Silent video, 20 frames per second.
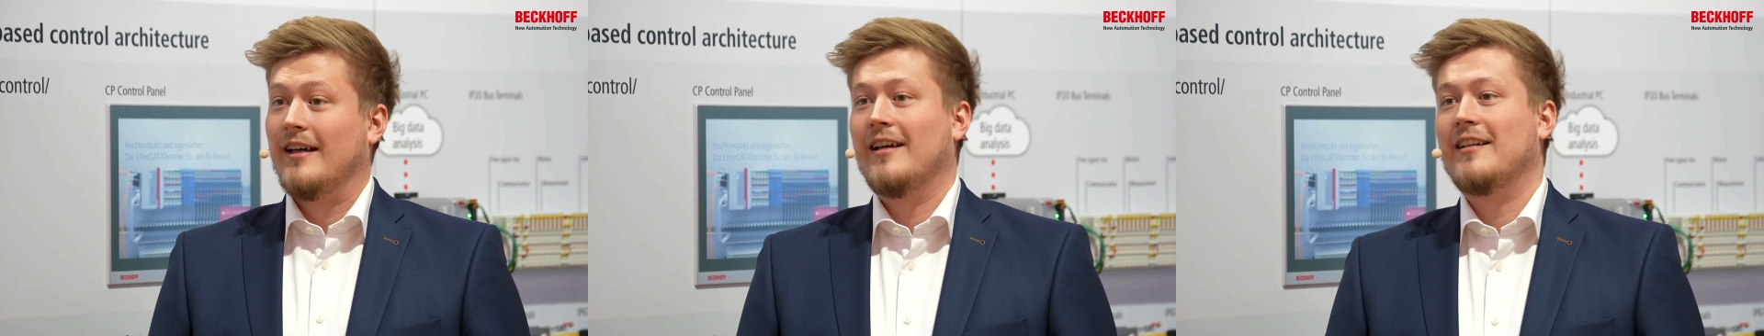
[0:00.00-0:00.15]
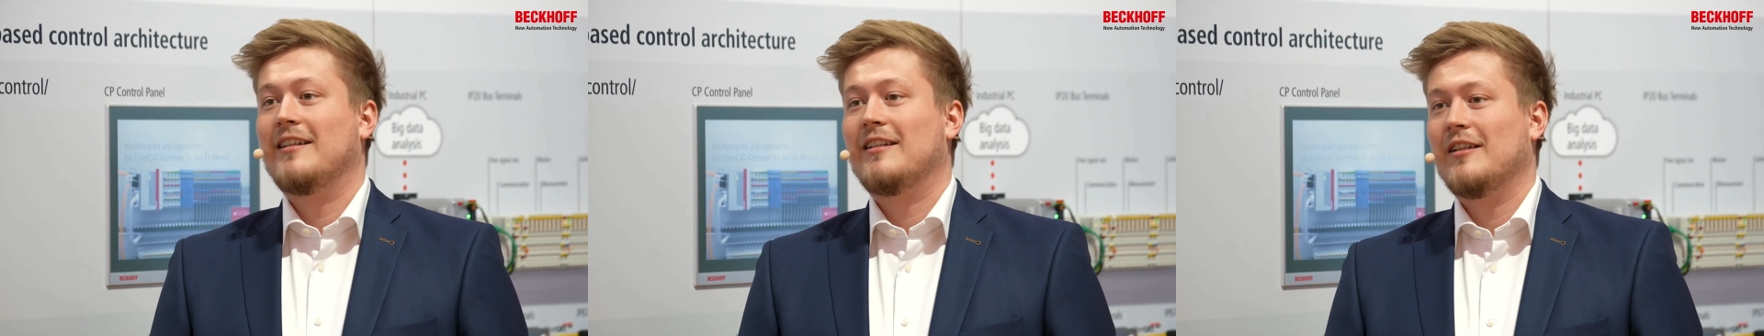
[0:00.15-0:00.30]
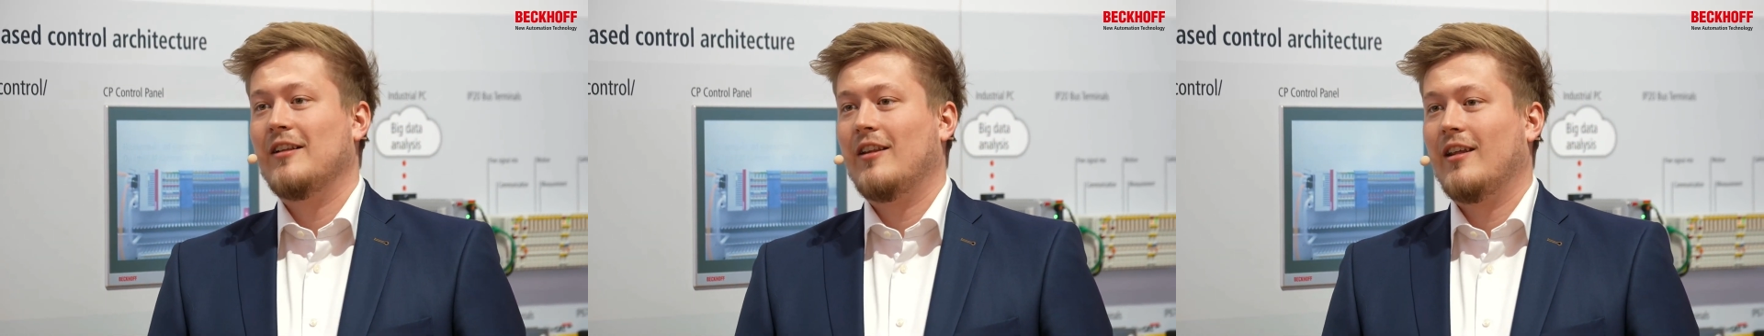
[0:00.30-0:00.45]

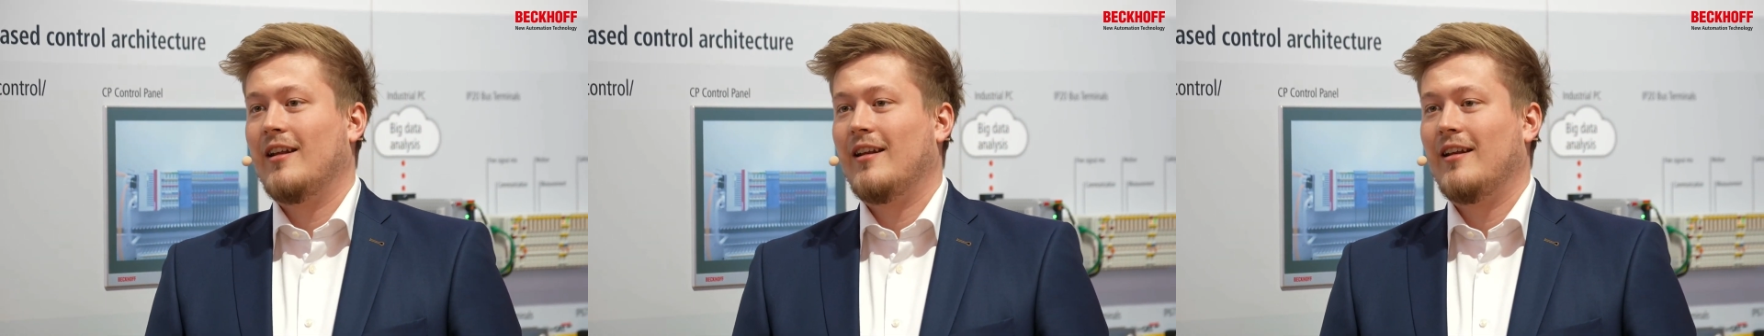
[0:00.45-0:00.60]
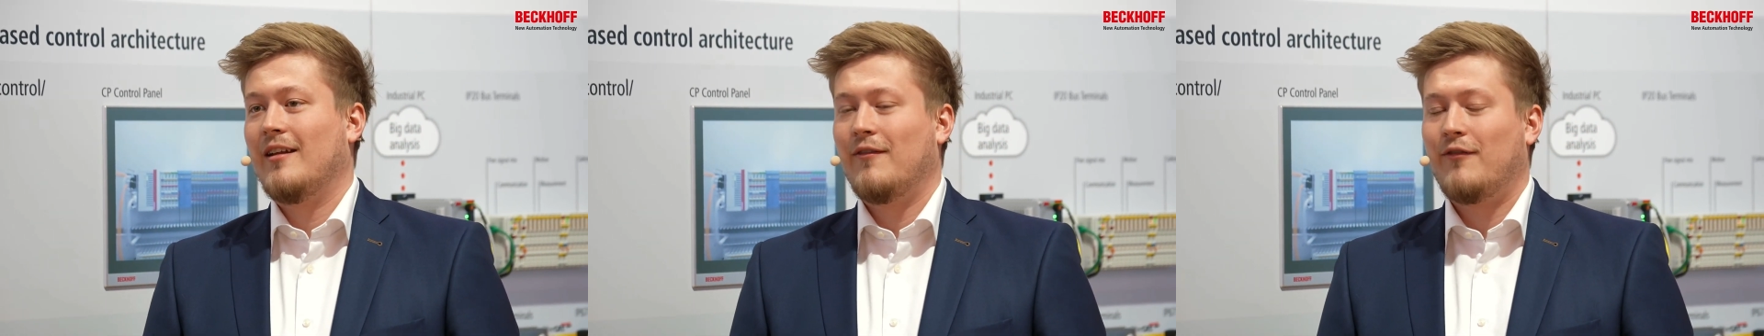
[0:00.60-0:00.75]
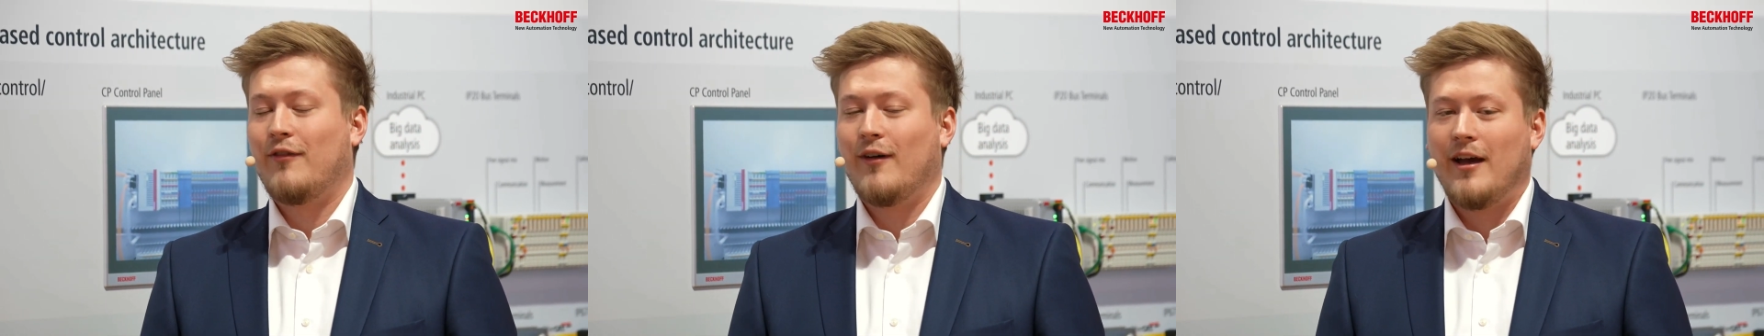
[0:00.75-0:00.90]
Until
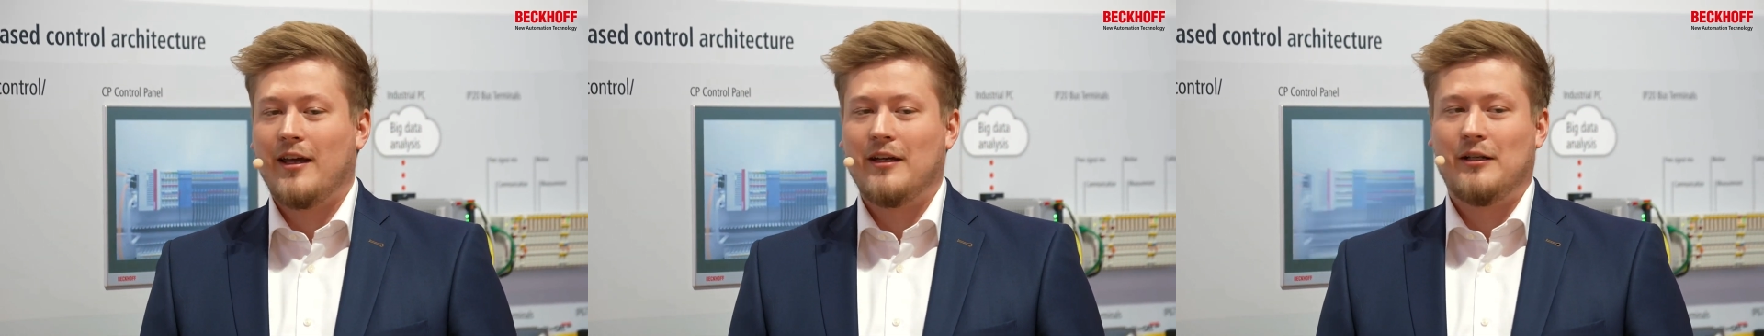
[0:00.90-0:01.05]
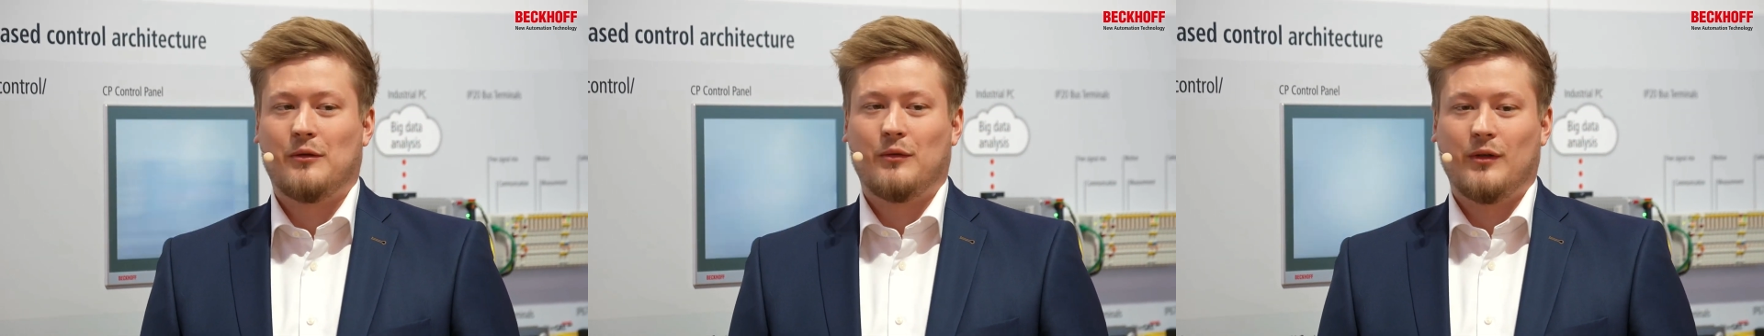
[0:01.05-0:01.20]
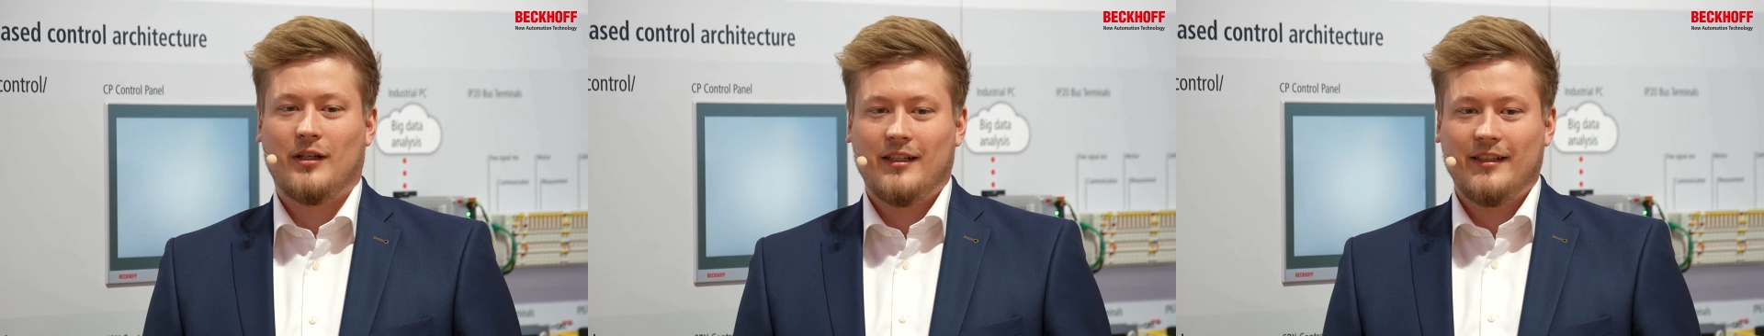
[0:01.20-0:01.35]
then, the
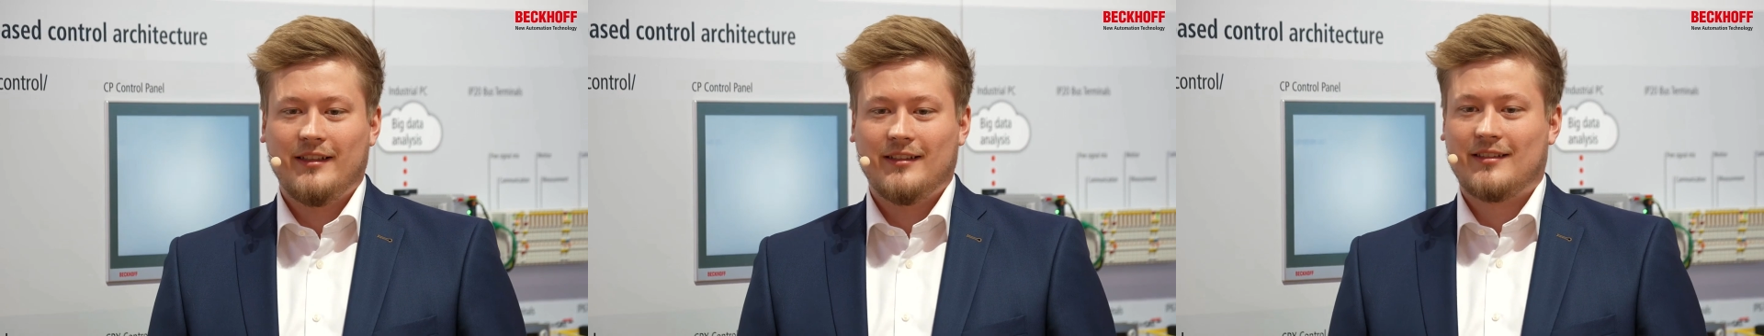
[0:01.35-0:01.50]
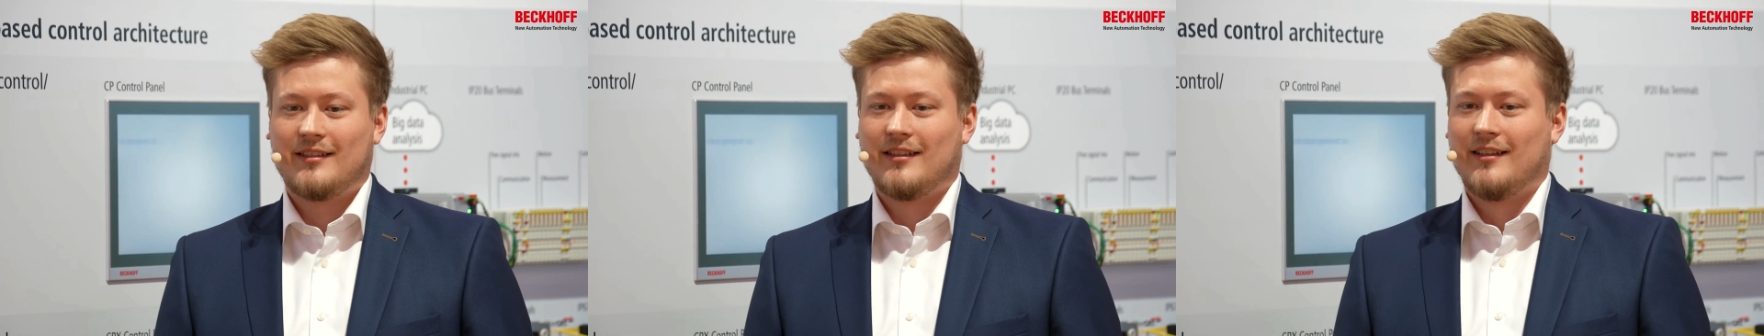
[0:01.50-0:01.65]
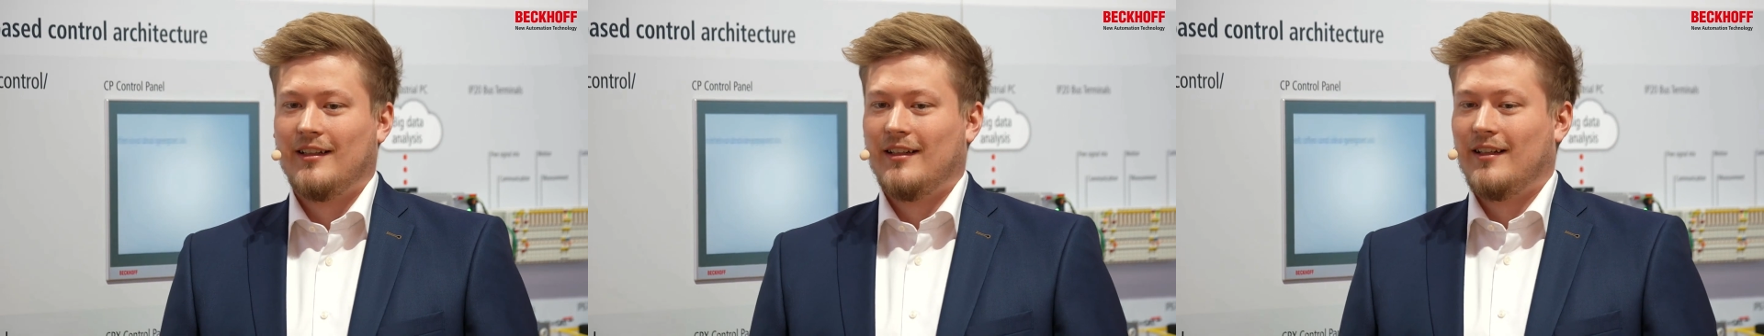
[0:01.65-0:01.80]
final
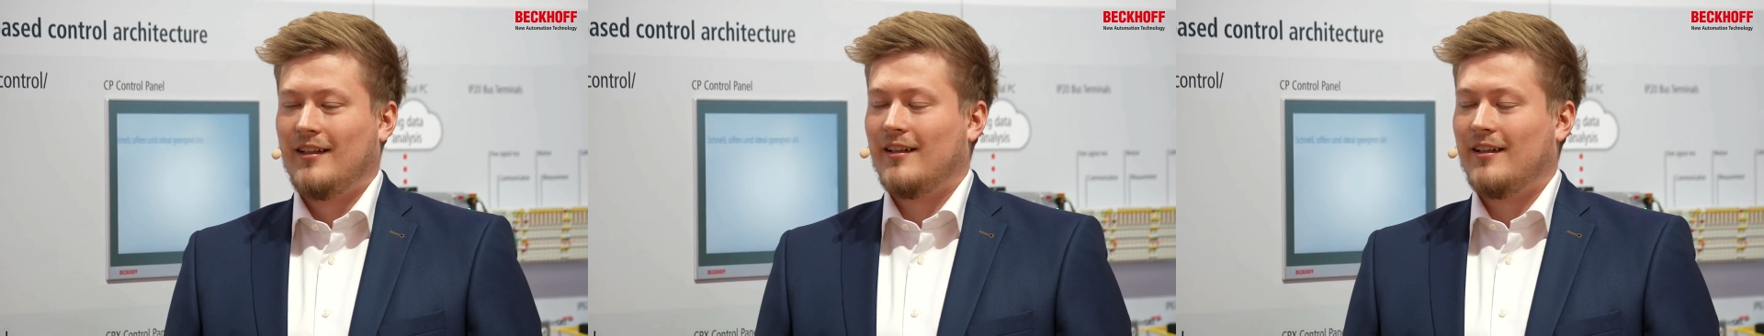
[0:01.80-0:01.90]
release